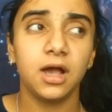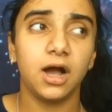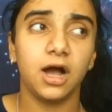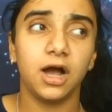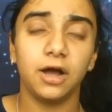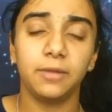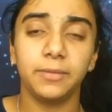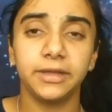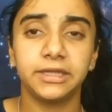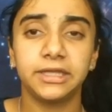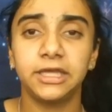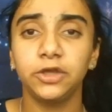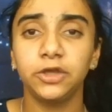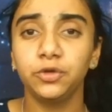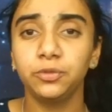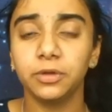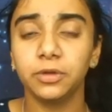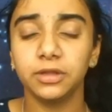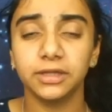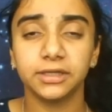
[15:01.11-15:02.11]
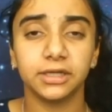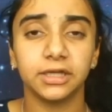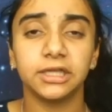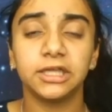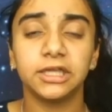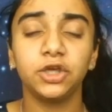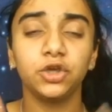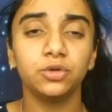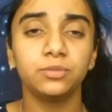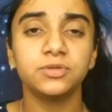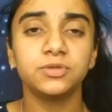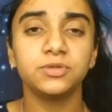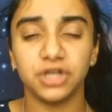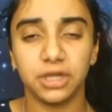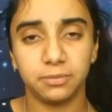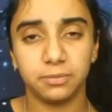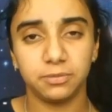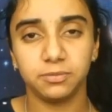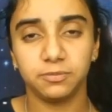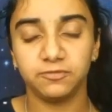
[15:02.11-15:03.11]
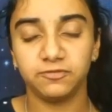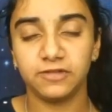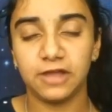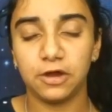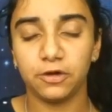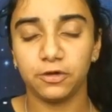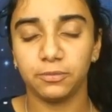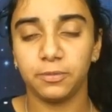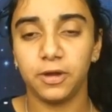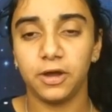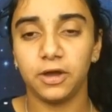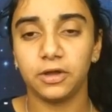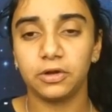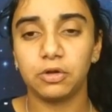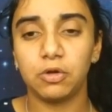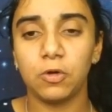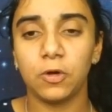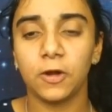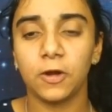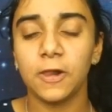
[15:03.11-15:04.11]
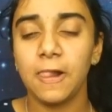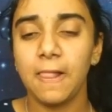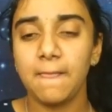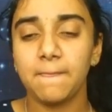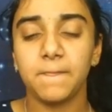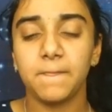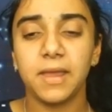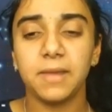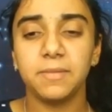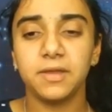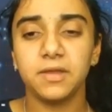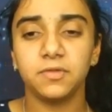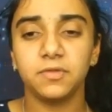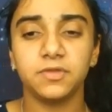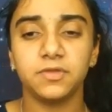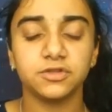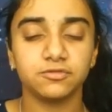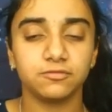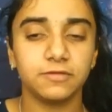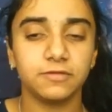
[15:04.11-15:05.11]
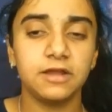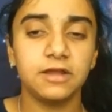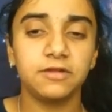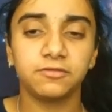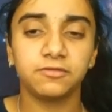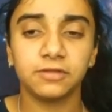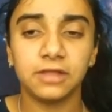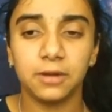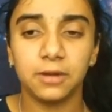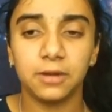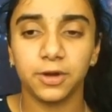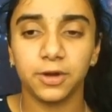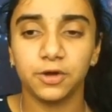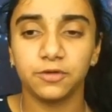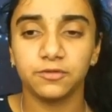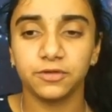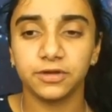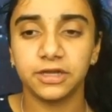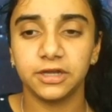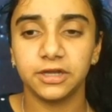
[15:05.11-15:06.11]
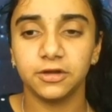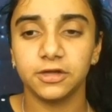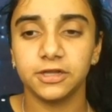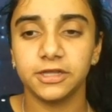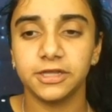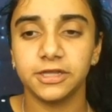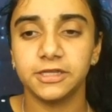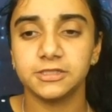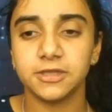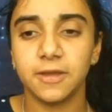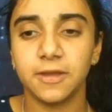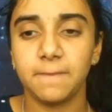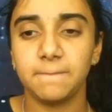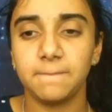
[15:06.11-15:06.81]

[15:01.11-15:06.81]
a cube-shaped flower pot, or maybe this red flower over here is